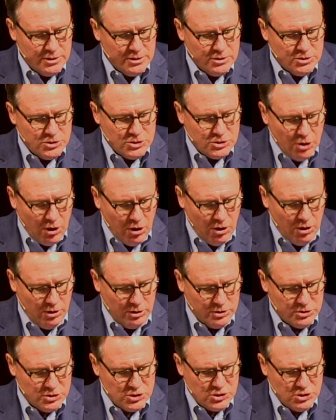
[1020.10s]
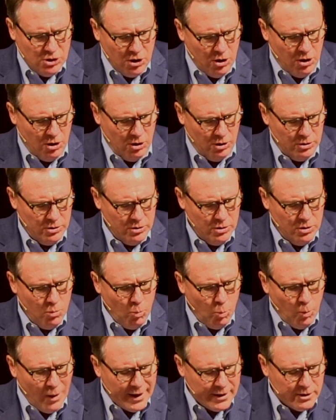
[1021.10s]
Saul, Saul,
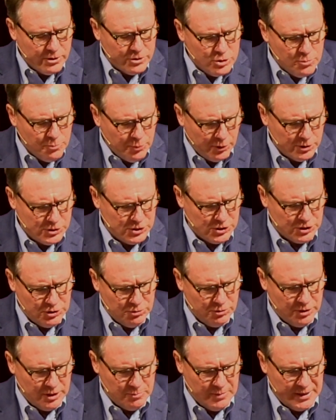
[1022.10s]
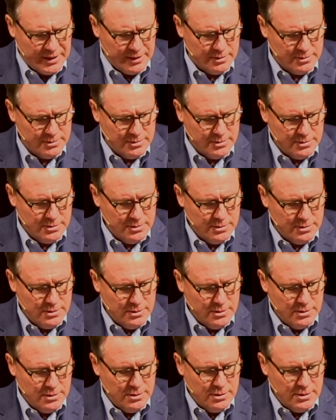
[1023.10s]
why are you persecuting me?
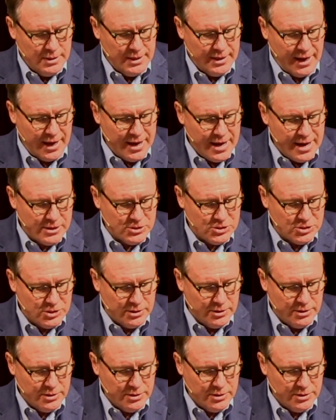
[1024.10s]
And I answered,